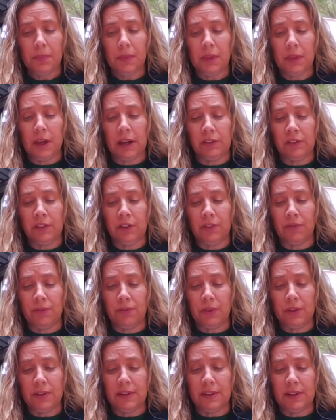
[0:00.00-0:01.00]
As her
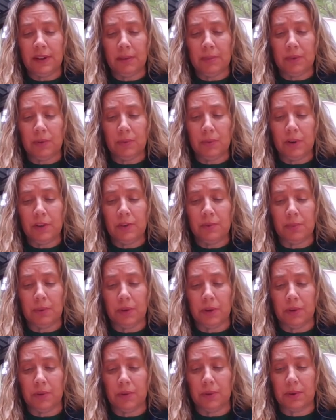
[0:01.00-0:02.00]
footsteps
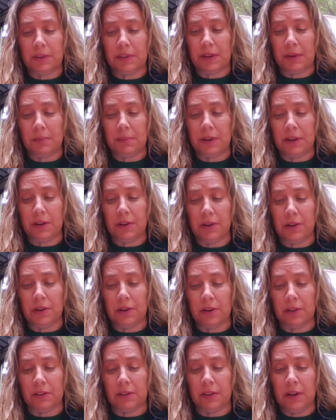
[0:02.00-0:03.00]
whispered through its empty
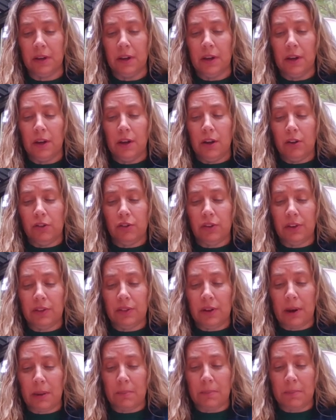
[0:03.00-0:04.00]
halls, she
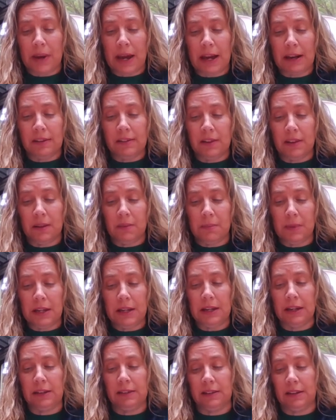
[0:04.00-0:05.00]
thought back to the
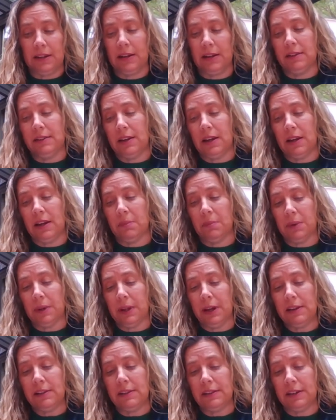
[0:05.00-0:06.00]
meetings that had taken
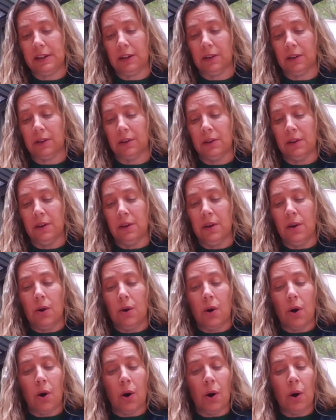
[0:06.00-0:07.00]
place here.
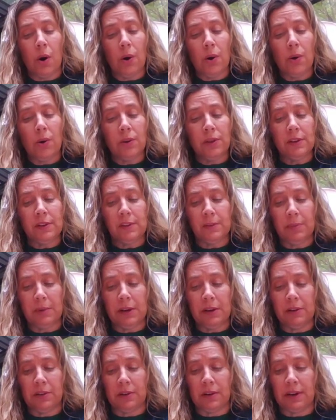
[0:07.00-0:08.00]
All the
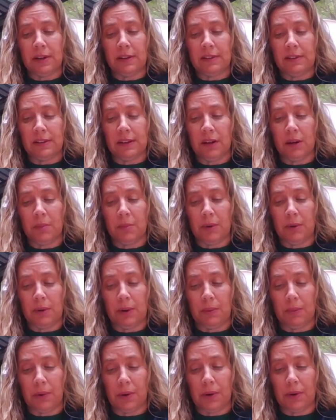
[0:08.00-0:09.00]
splendor and ceremony
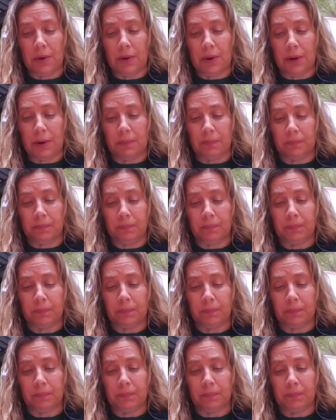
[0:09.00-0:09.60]
were gone.